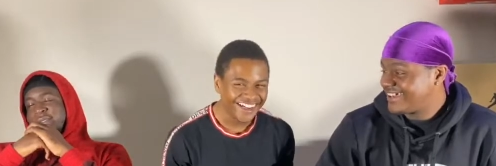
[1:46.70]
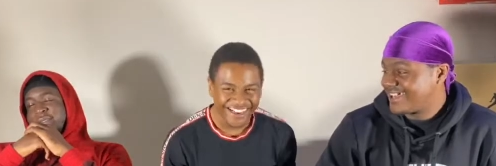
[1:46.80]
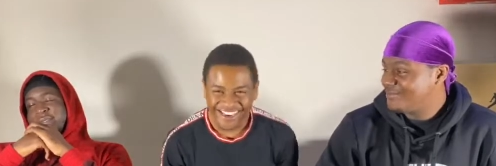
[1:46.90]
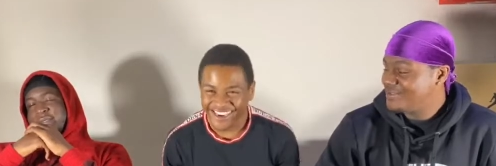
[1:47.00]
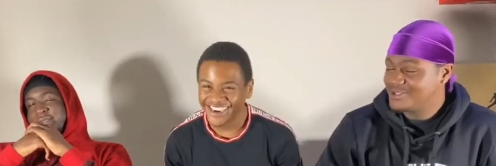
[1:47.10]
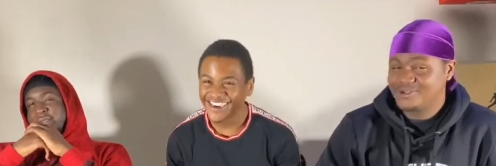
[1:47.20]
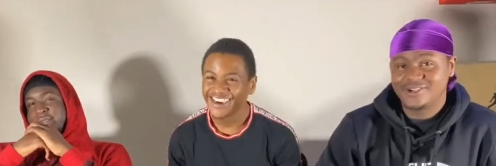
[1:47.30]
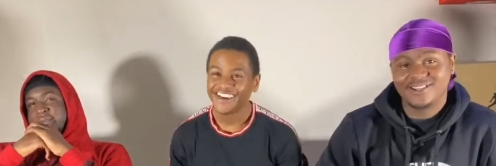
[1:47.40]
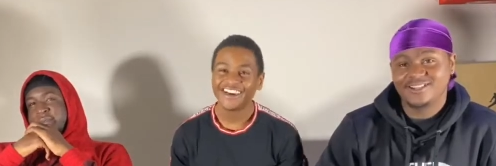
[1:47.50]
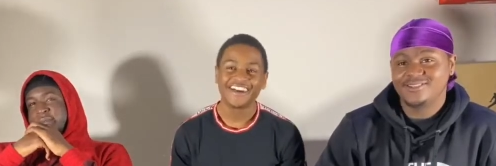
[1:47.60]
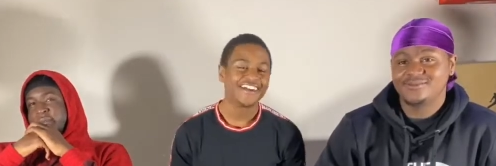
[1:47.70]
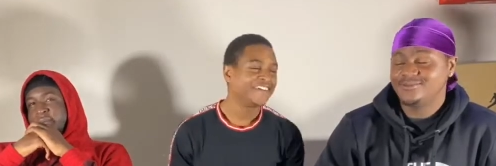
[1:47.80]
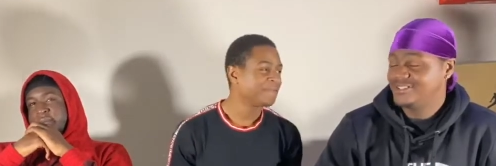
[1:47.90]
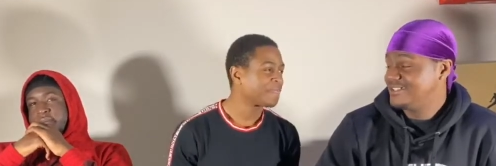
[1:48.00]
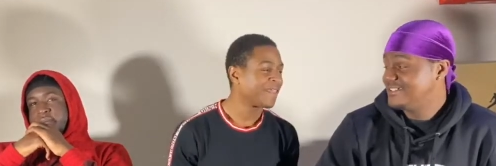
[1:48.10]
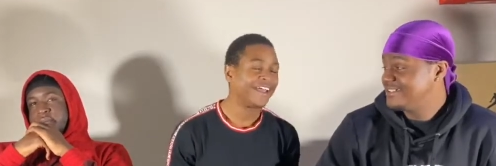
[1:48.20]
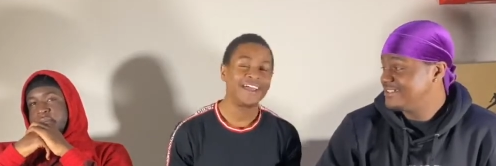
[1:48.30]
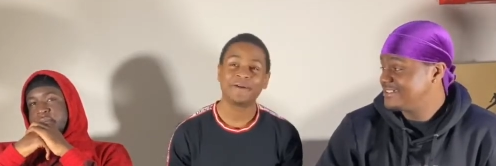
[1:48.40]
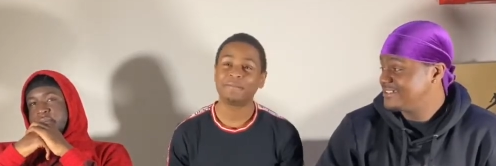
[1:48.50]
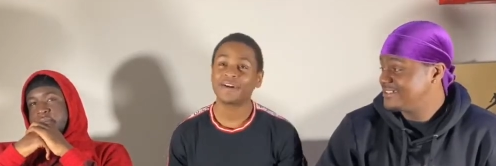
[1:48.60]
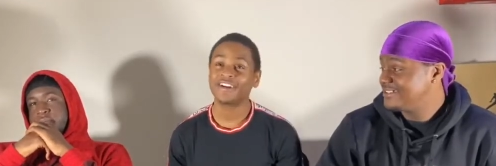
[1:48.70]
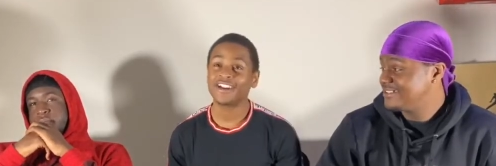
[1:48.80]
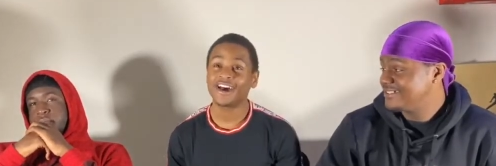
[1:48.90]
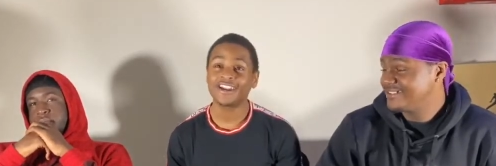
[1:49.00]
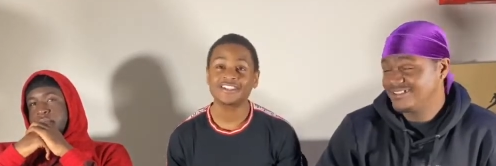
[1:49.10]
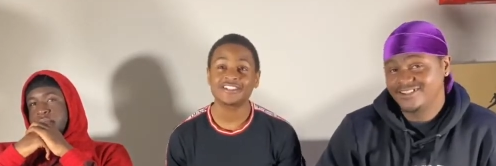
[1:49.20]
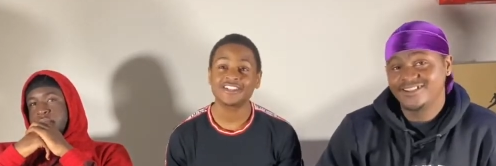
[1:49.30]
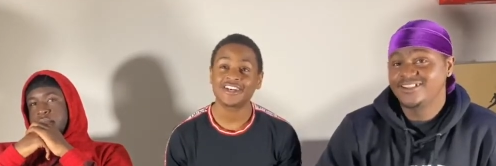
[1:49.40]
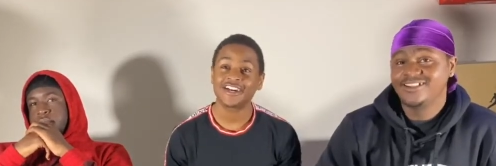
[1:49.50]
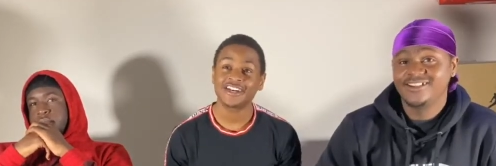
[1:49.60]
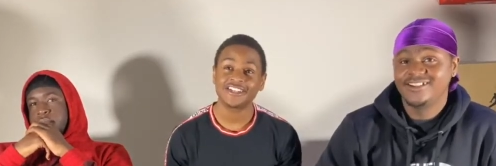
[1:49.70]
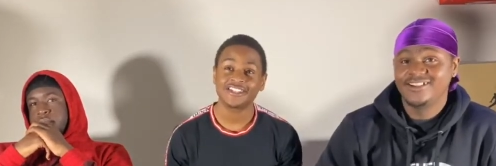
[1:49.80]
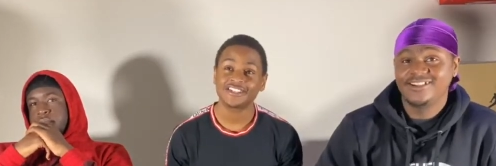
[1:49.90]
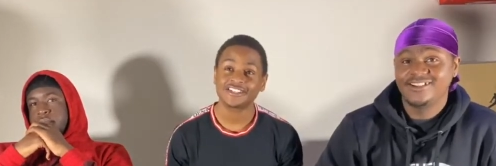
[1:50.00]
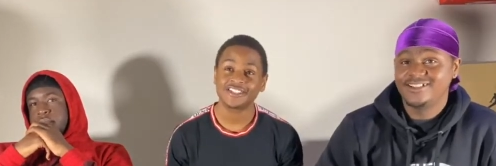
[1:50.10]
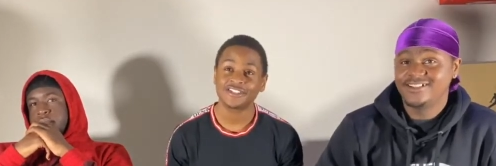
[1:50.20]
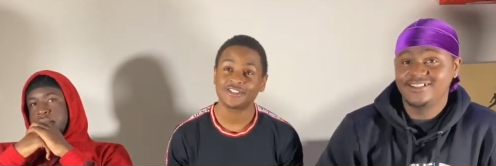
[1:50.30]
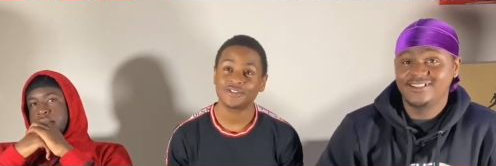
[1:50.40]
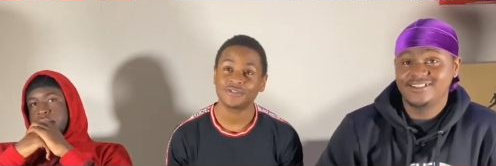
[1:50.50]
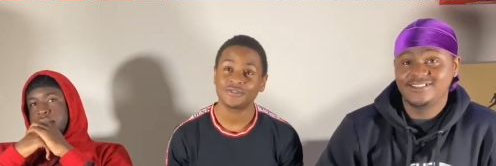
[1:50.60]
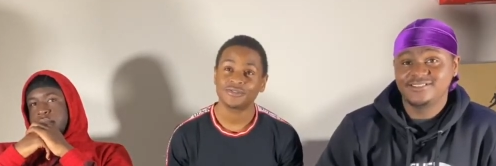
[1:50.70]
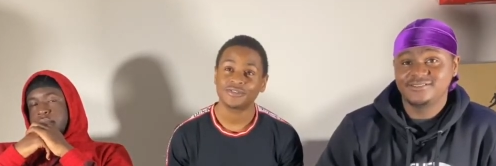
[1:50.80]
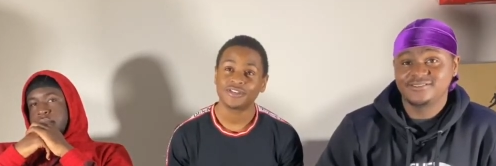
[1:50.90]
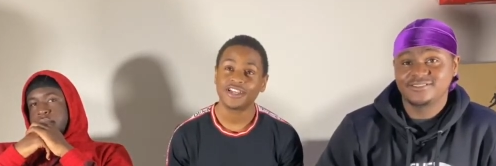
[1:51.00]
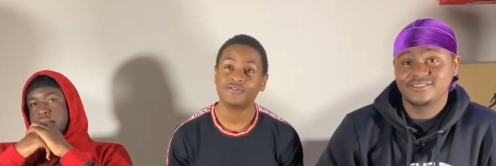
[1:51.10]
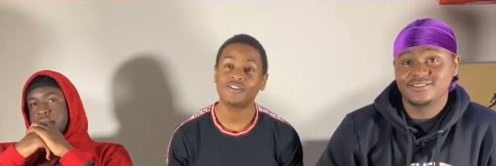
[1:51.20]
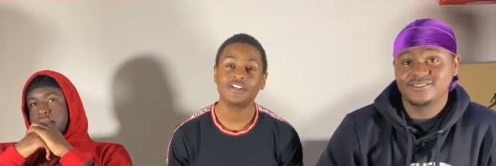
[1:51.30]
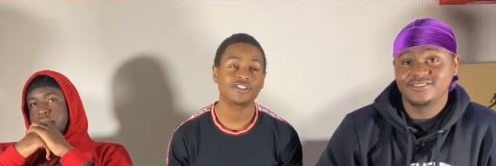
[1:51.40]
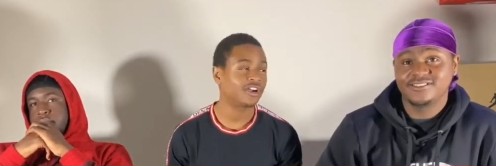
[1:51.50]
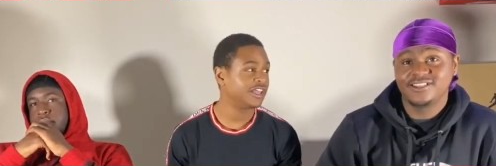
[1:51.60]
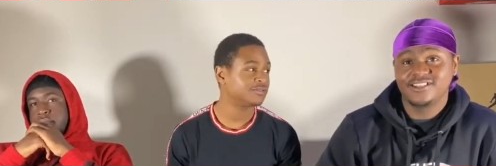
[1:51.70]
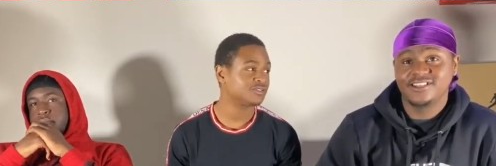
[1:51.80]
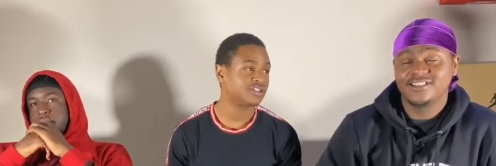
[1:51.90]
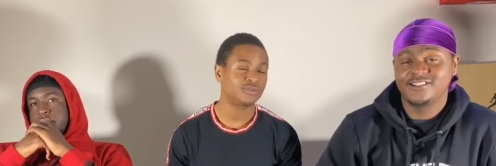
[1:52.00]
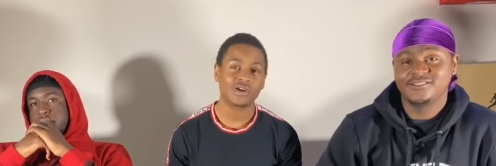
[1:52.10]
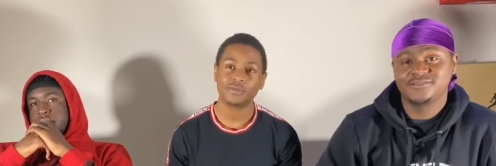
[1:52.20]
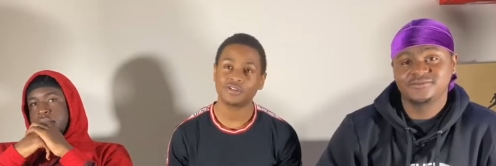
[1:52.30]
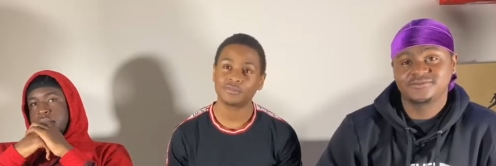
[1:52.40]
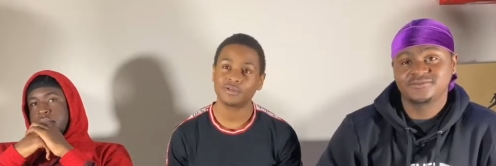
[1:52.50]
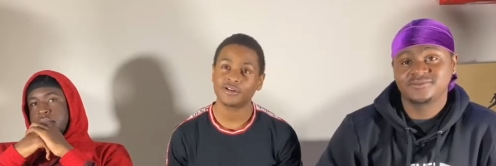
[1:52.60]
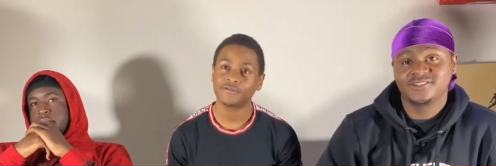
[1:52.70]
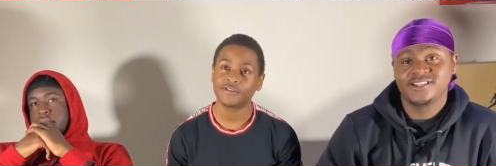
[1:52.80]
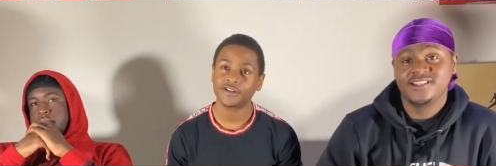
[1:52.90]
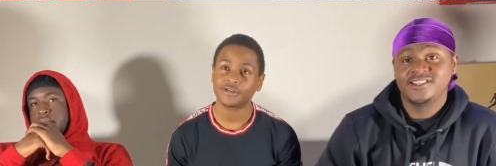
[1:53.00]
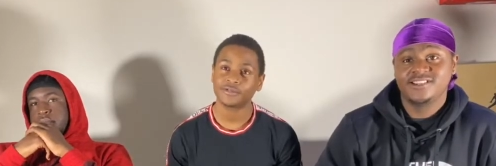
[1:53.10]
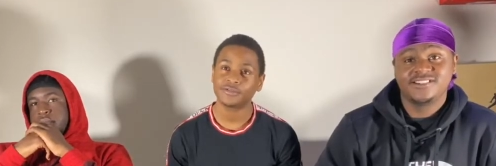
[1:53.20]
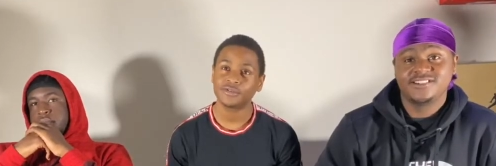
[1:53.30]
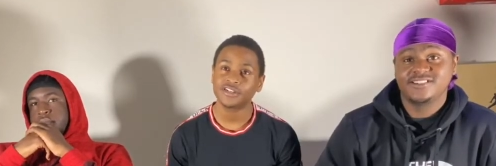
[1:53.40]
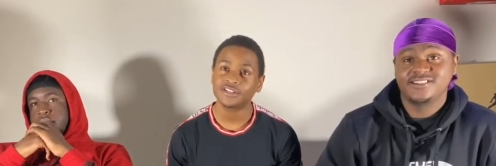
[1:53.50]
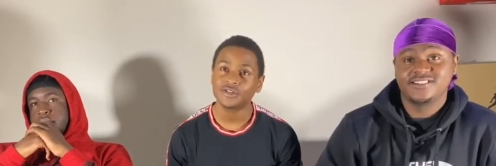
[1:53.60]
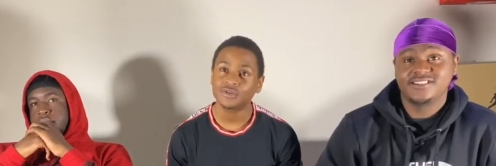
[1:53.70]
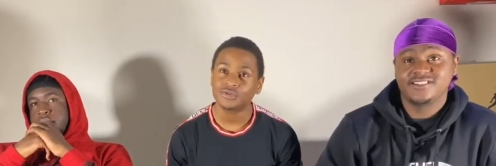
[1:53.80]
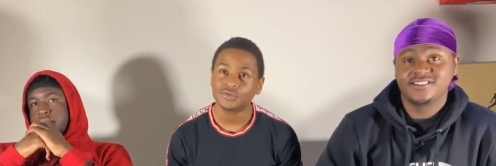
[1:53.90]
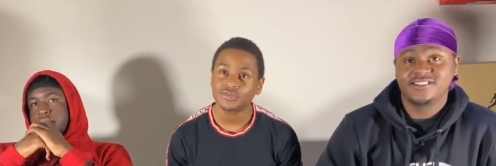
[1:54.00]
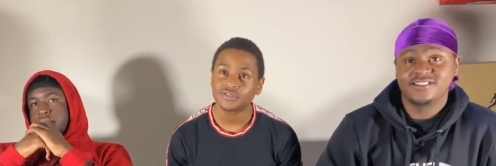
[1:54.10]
Speaker 1: gotta make you a clip. Hey, bro, nah, this nigga ugly as shit though. He really thought he was gonna get away with the motherfucking. What is those?